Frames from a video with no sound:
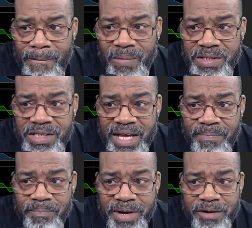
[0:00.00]
It's
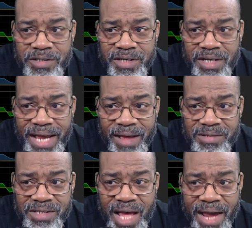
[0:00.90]
getting bigger to the
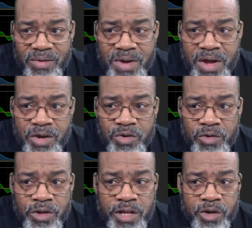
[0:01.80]
downside,
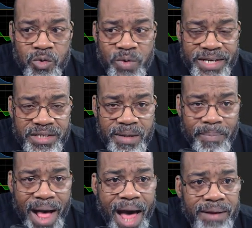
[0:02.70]
little wick to the
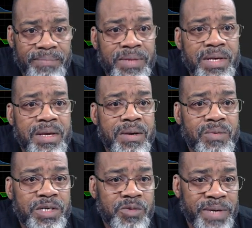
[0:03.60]
bottom,
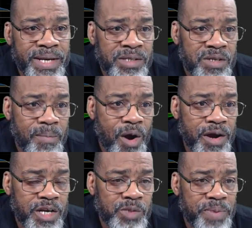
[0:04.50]
which means the
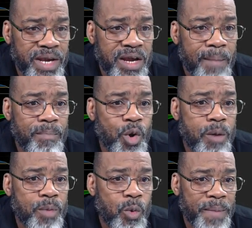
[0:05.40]
market is picking up more
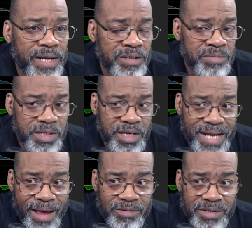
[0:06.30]
momentum to the
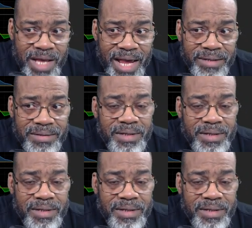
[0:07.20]
downside.